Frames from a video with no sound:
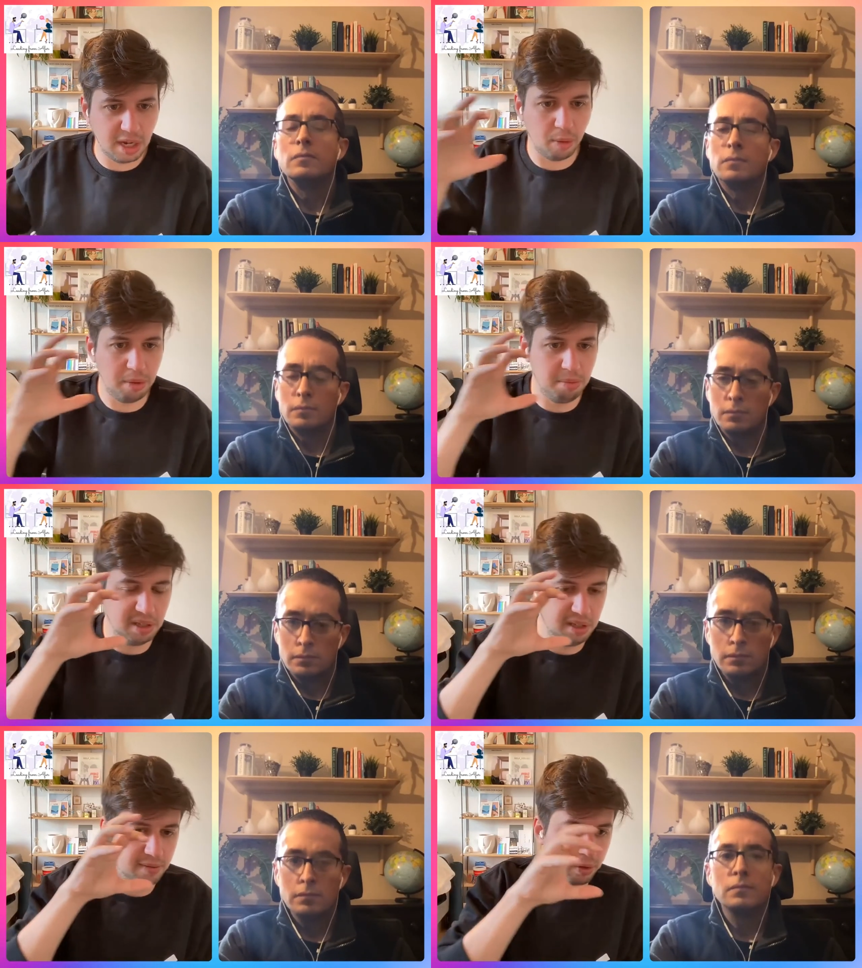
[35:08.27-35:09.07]
Speaker 1: Are we
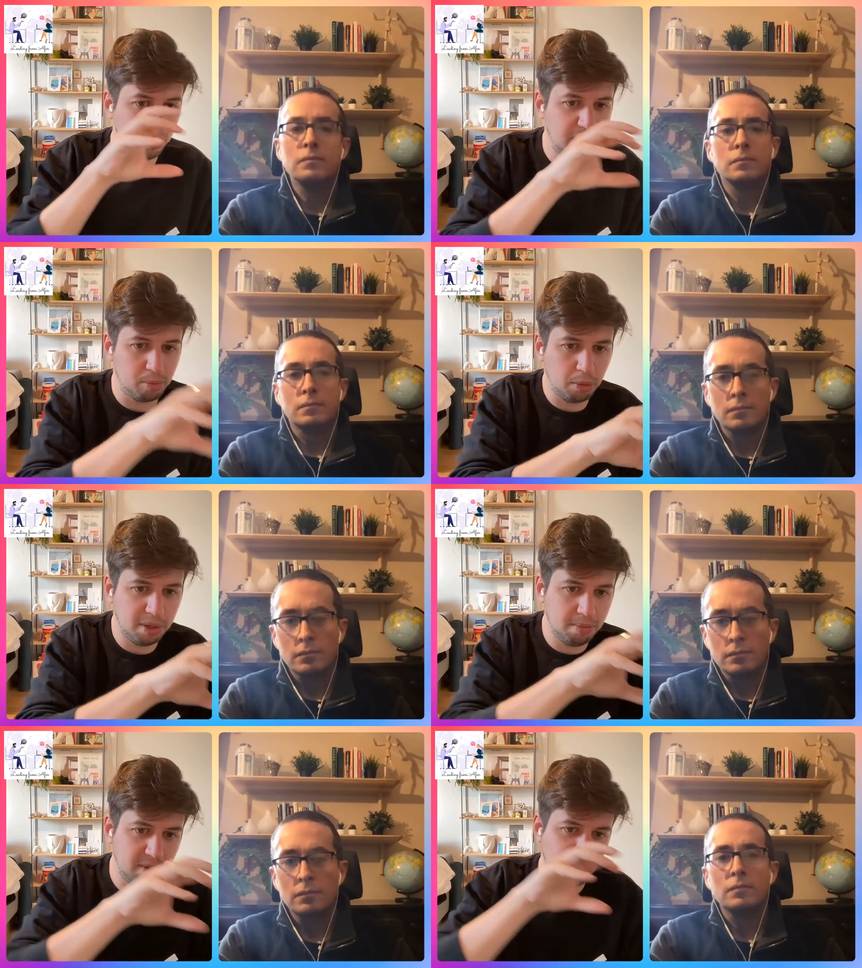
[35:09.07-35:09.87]
building for the right
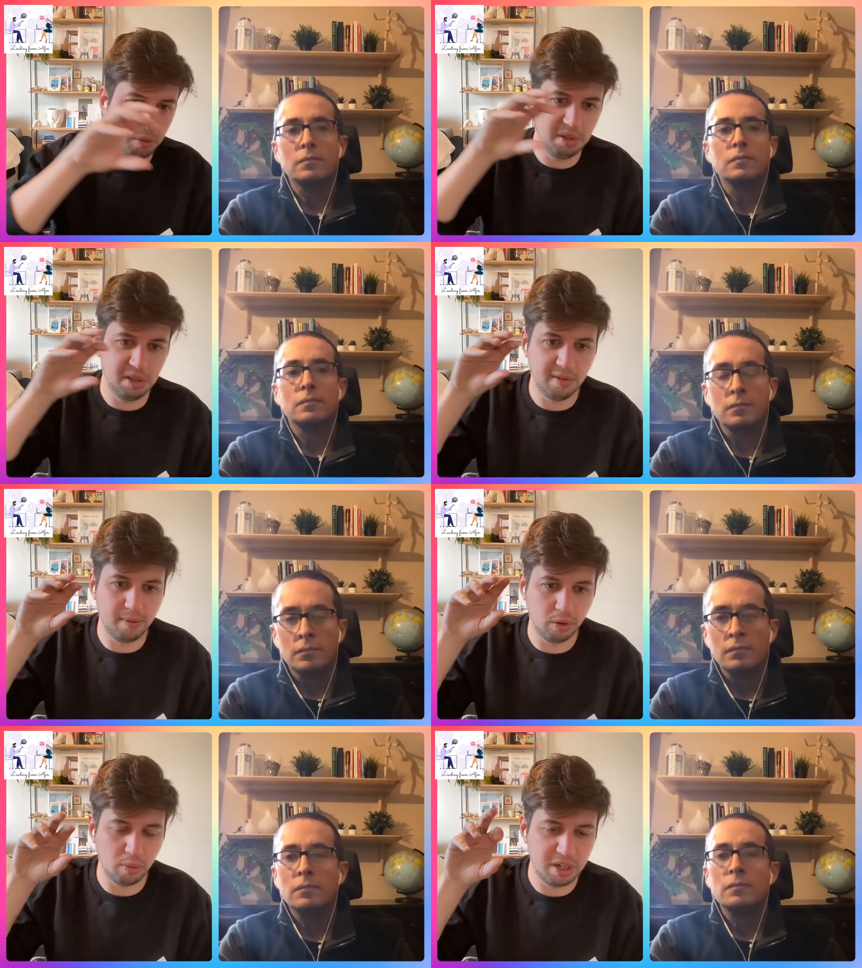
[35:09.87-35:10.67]
problem? Are we building
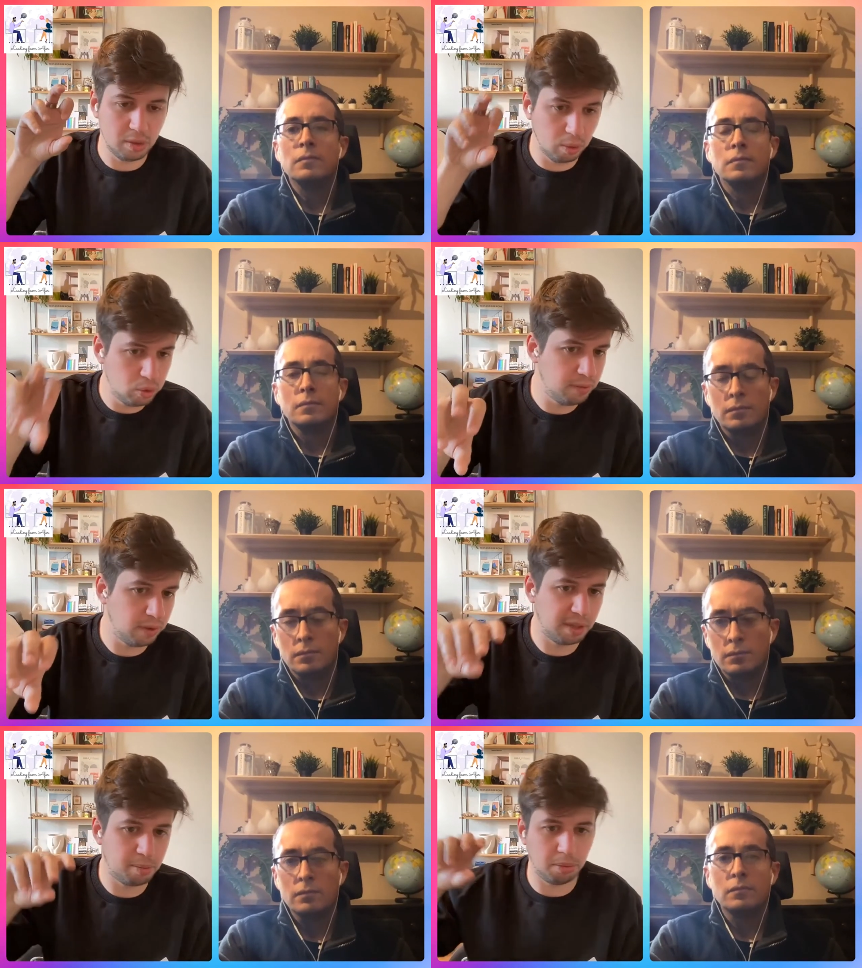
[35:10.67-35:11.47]
for the right solution
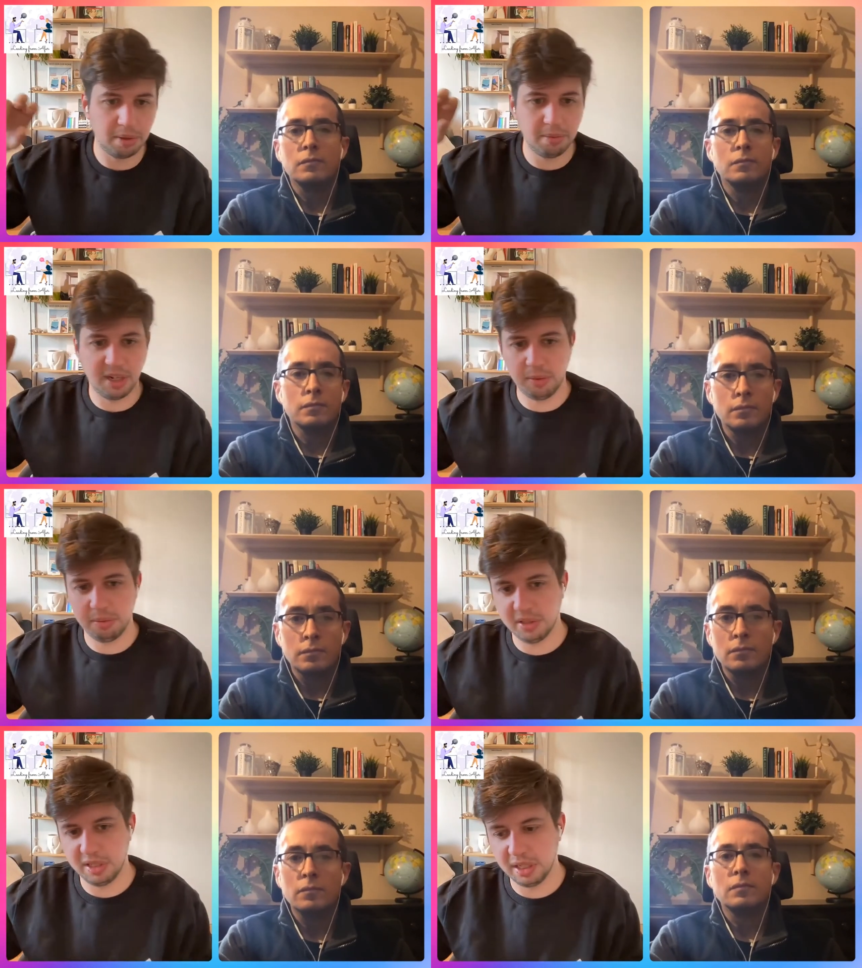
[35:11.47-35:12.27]
for that problem? Are we
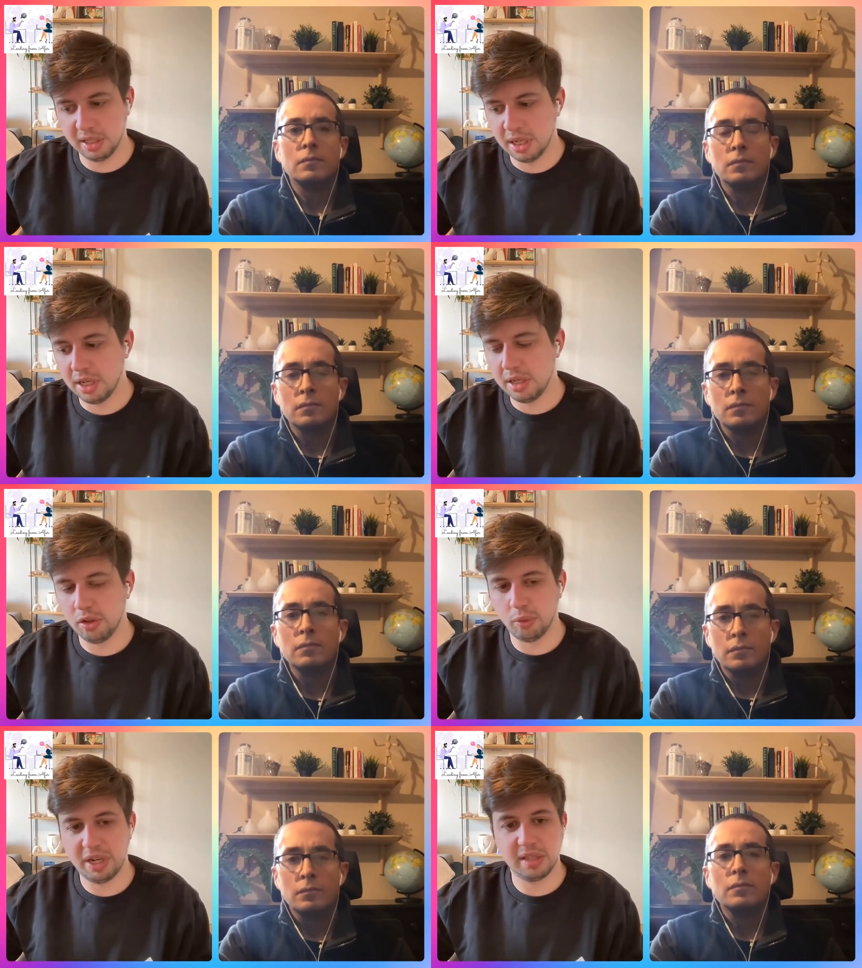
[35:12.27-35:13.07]
building
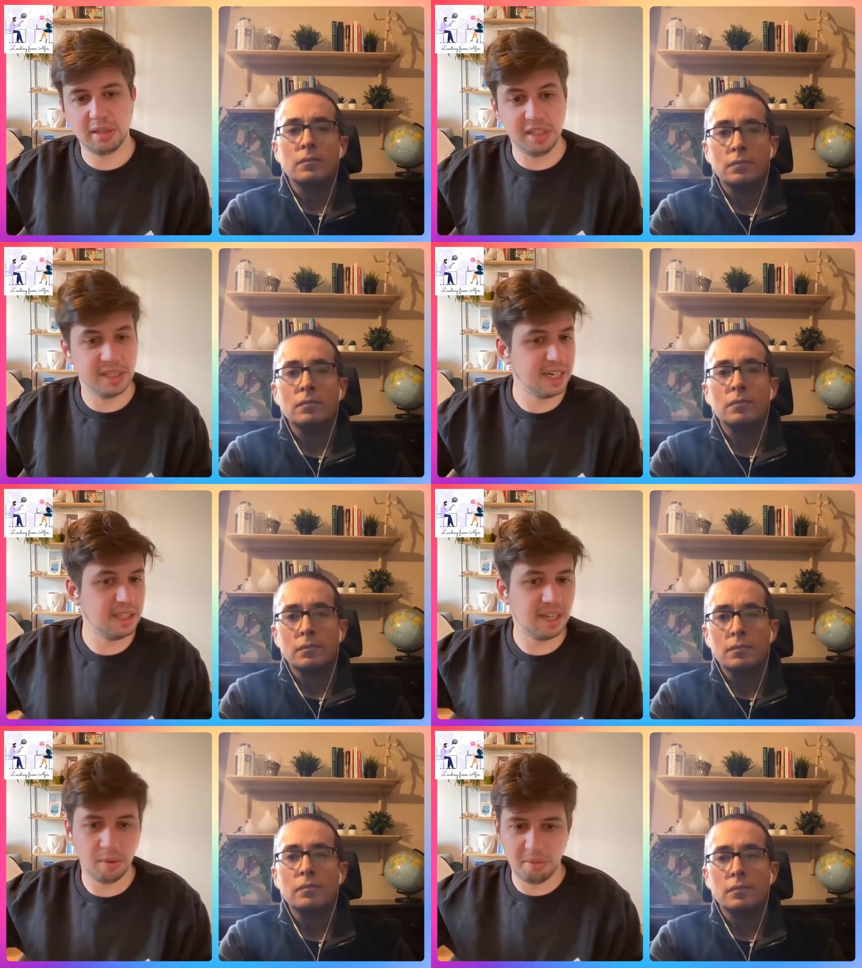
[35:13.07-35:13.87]
the right
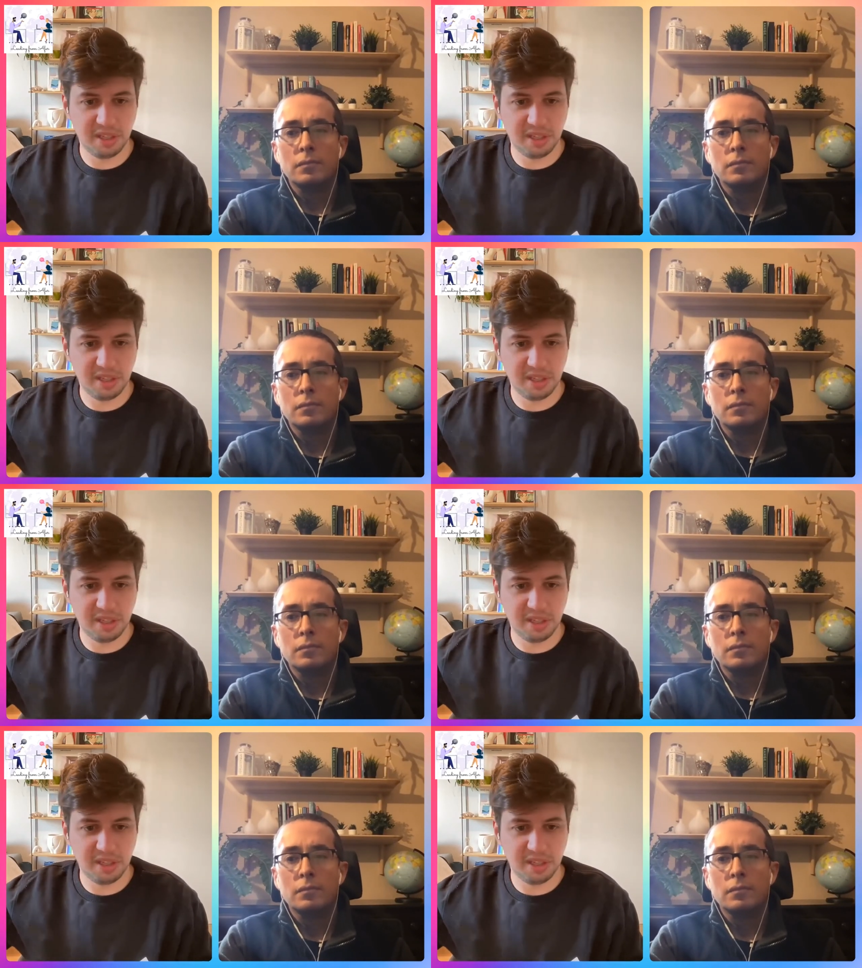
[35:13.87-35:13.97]
design? Are we